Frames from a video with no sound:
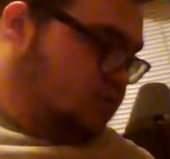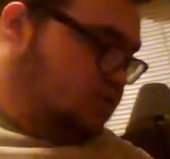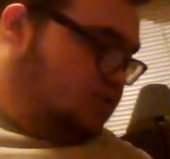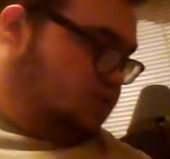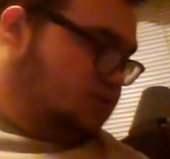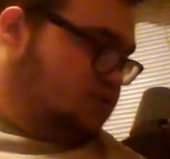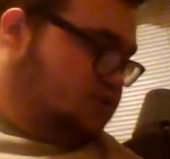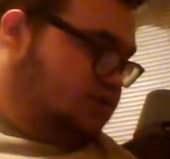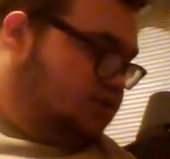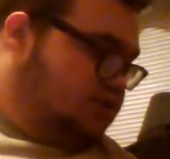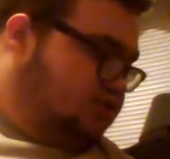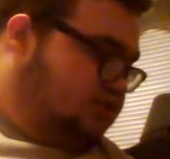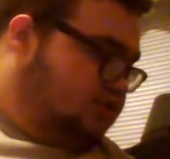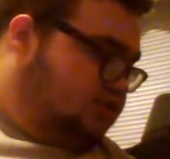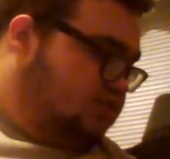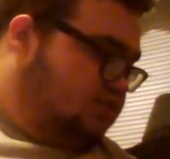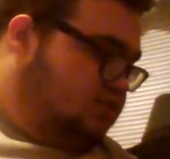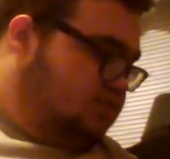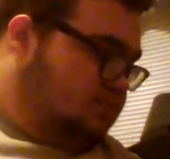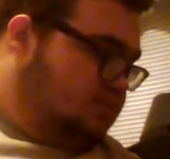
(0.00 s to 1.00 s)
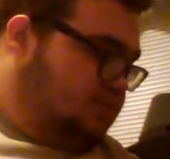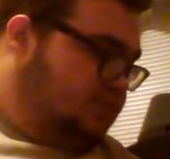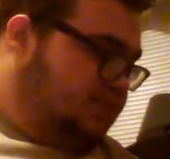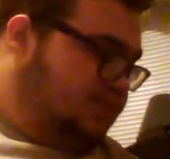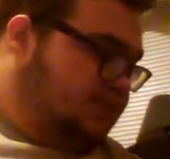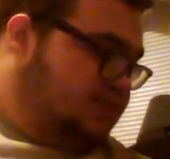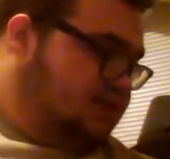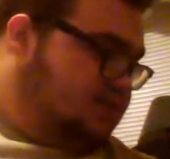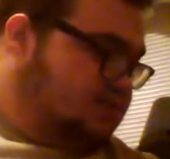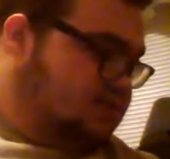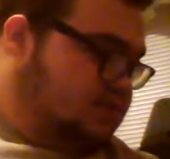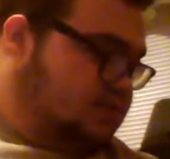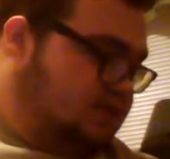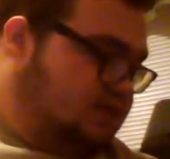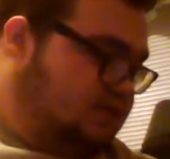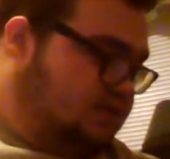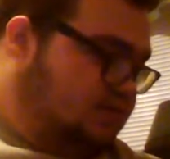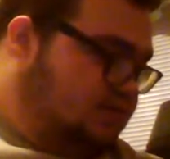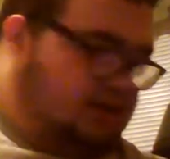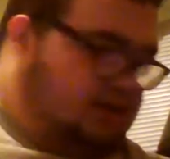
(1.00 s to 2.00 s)
Which there's a tournament place
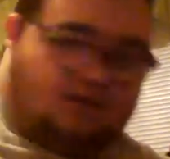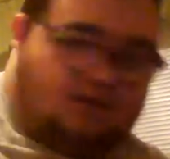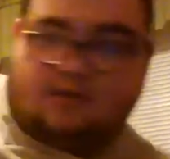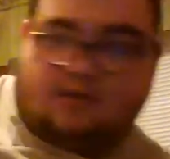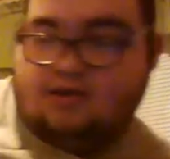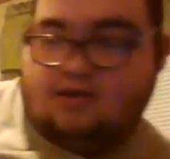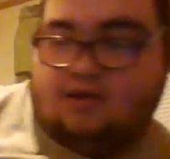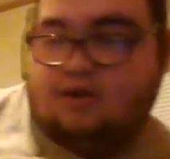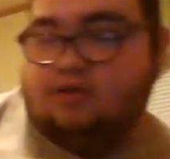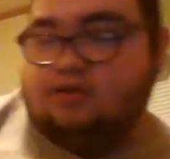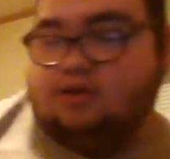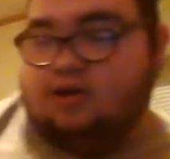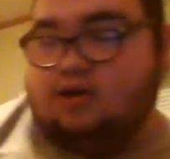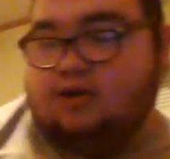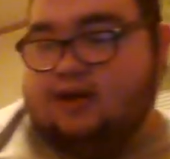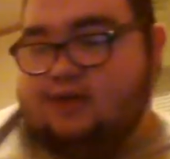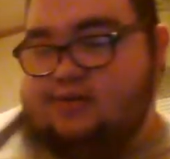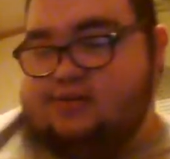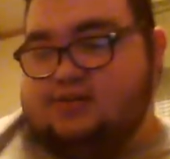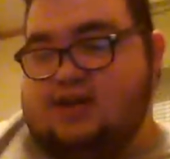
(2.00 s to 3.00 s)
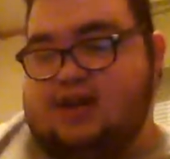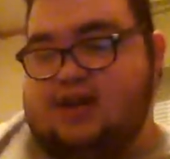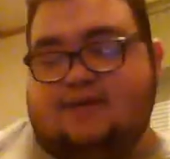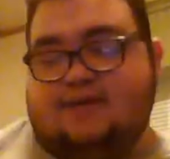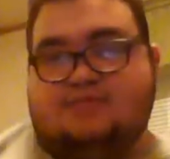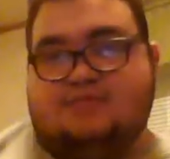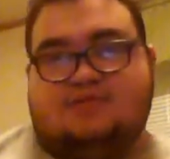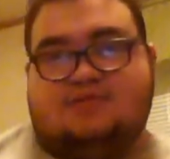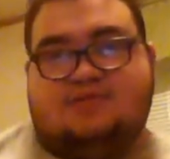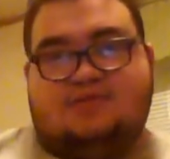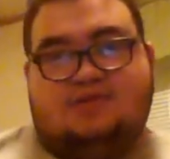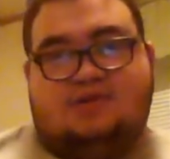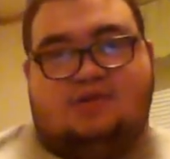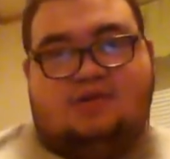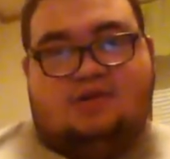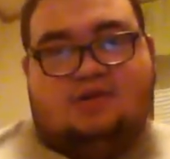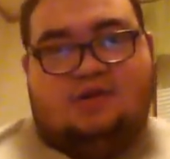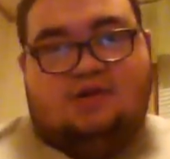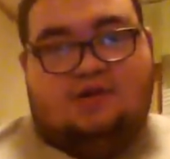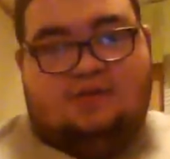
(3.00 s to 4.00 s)
near me called Our House Games,
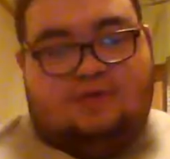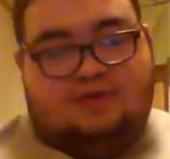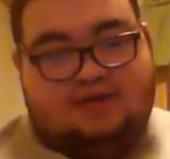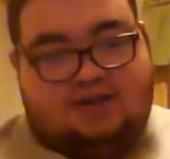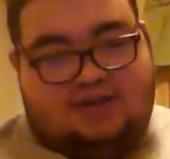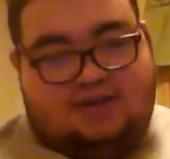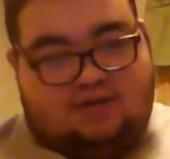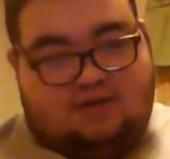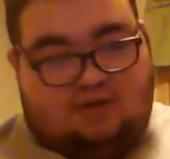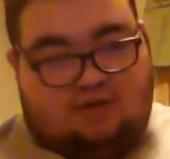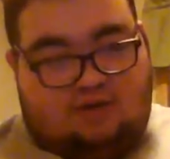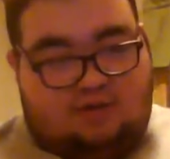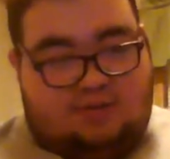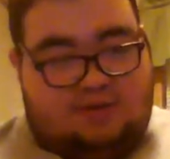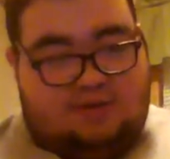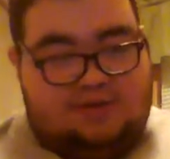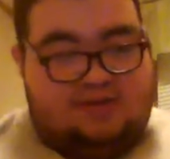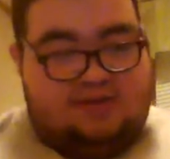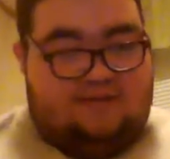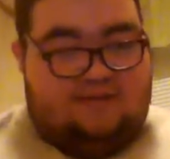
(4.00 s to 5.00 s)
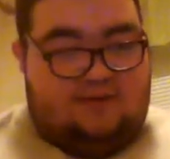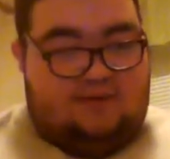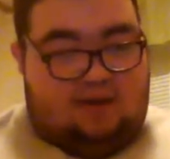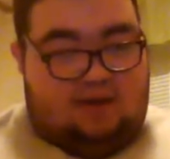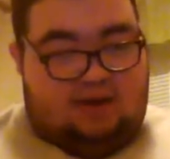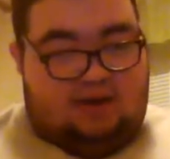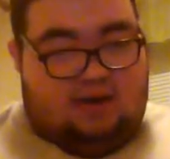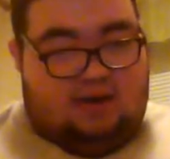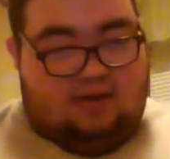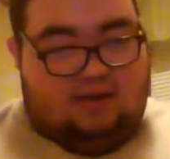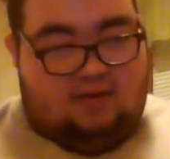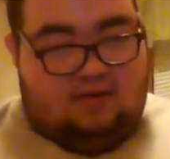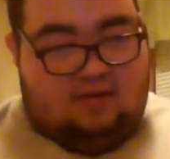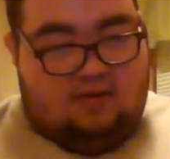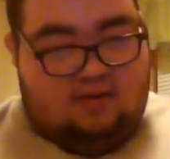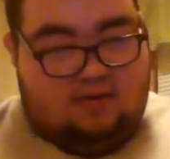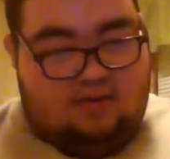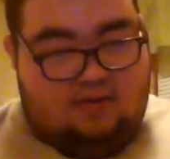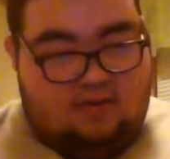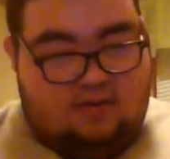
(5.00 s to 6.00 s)
which has tournaments every Monday.
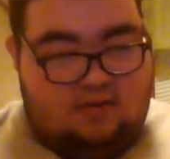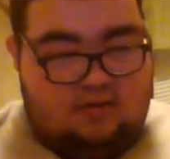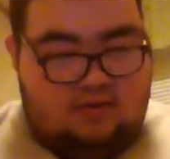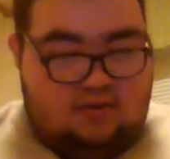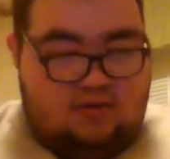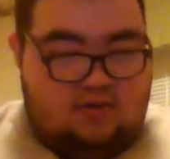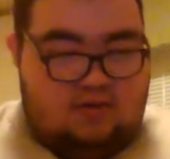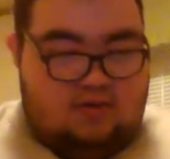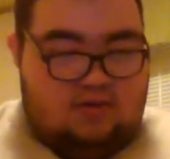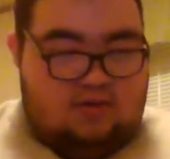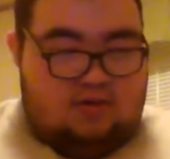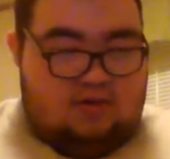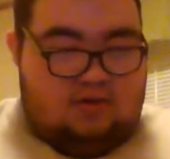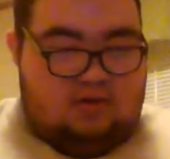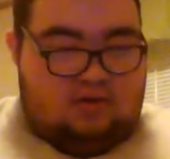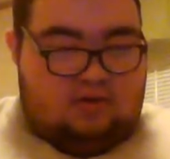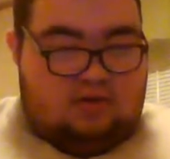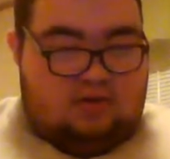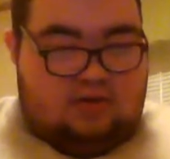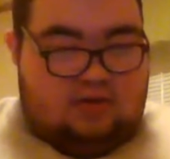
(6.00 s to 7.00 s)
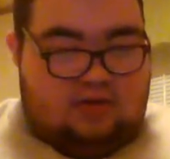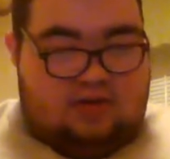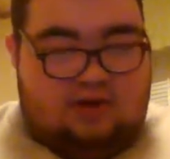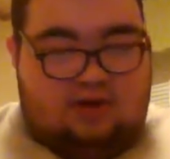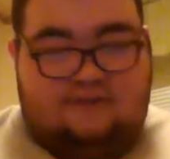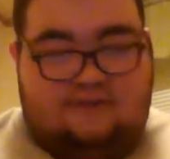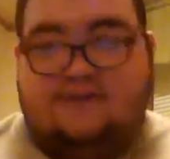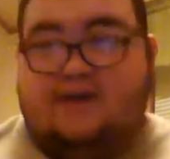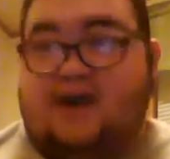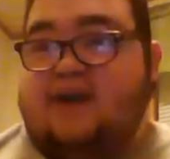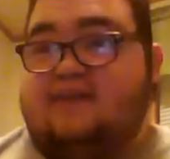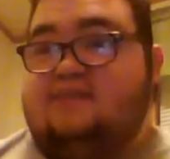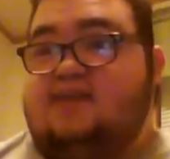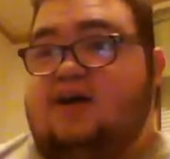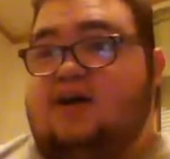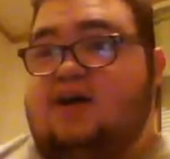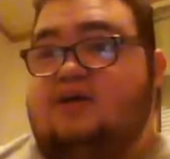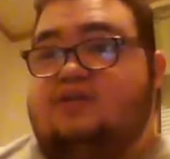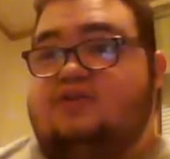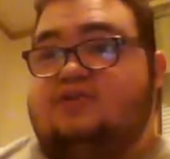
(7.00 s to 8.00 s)
They're
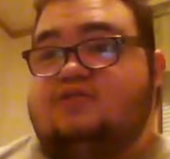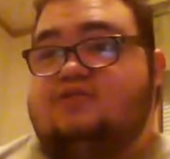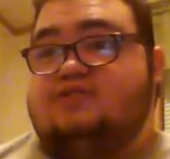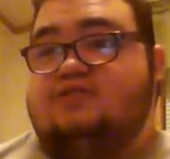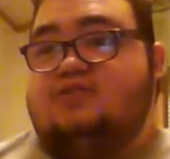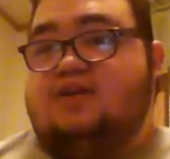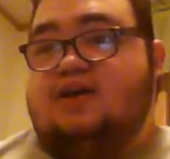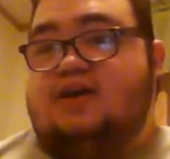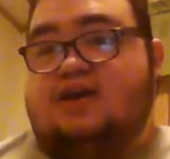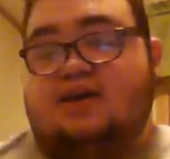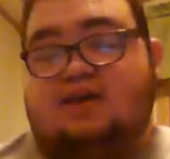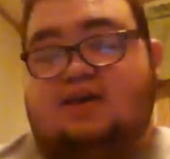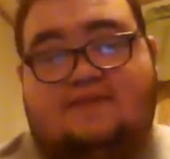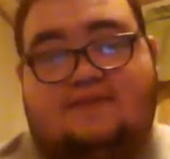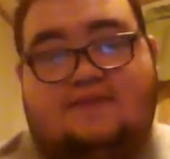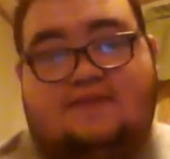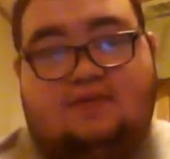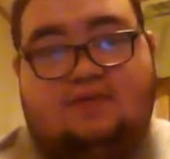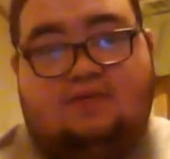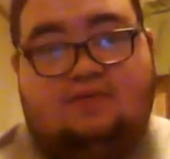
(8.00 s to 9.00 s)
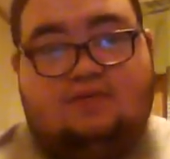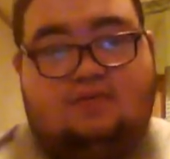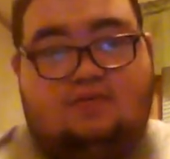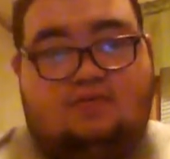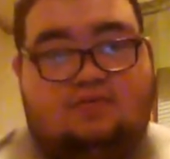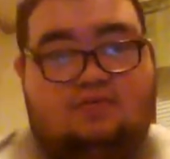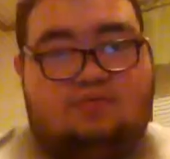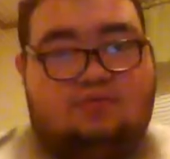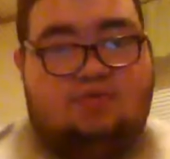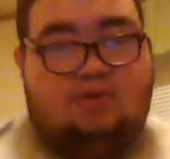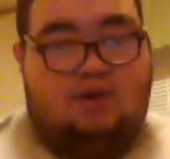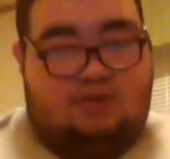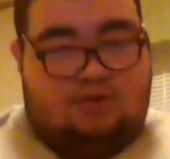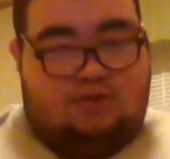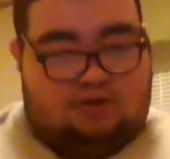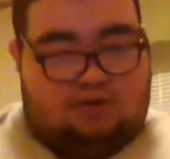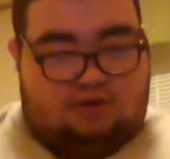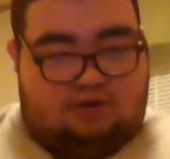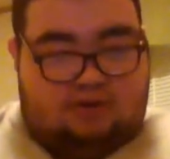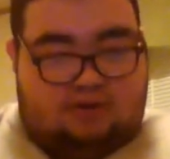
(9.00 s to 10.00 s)
$5, and if you do go in the
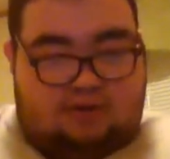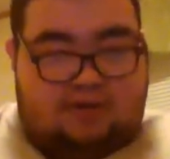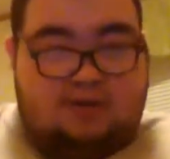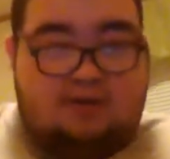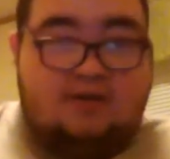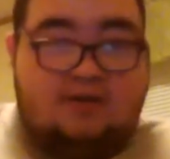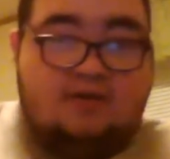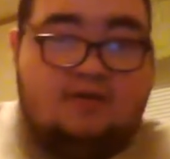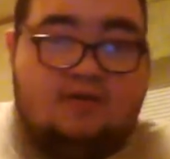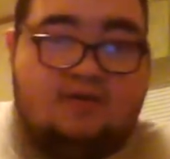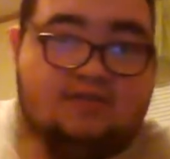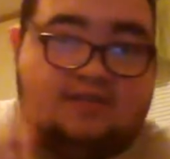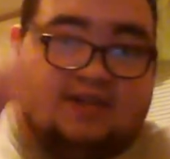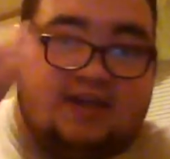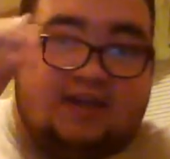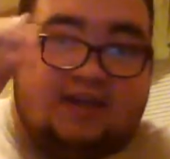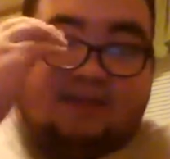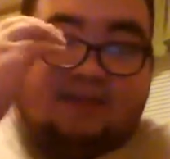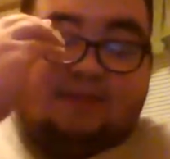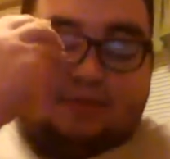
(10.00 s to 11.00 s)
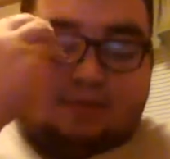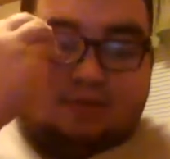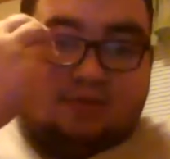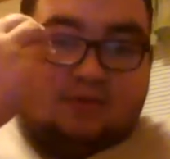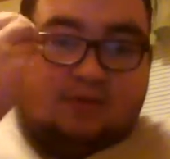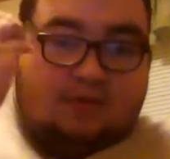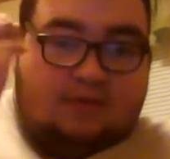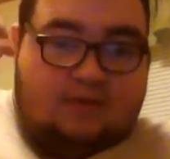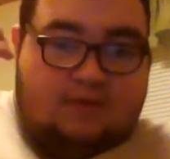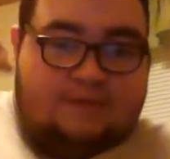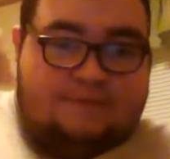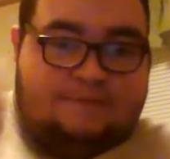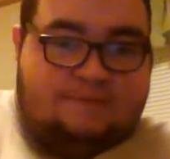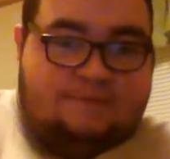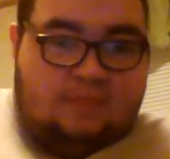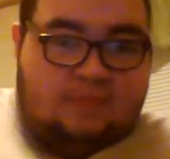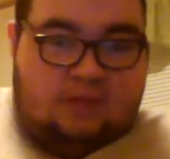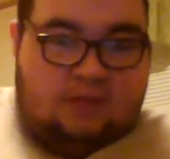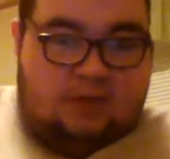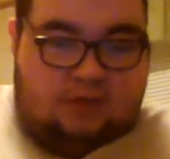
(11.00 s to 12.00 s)
tournament and sign up,
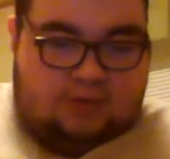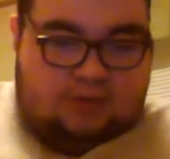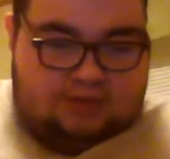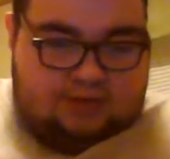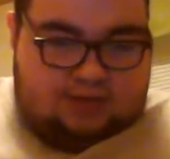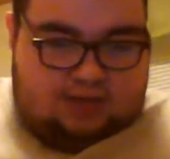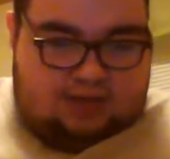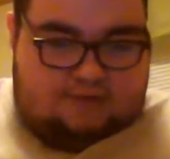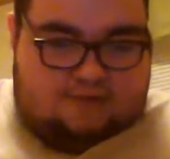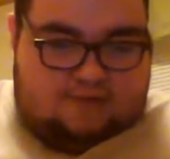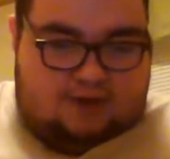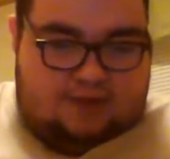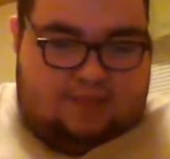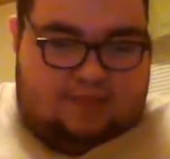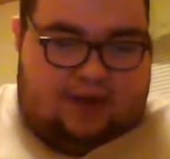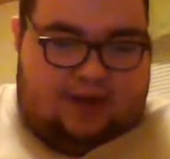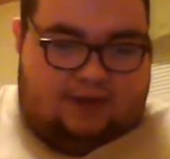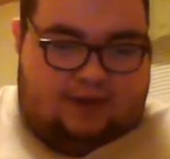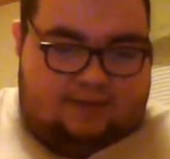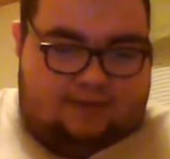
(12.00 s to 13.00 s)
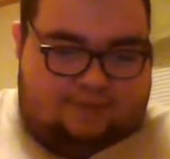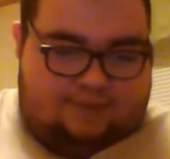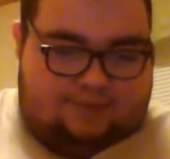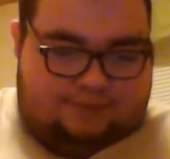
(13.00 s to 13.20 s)
you also get a free pack.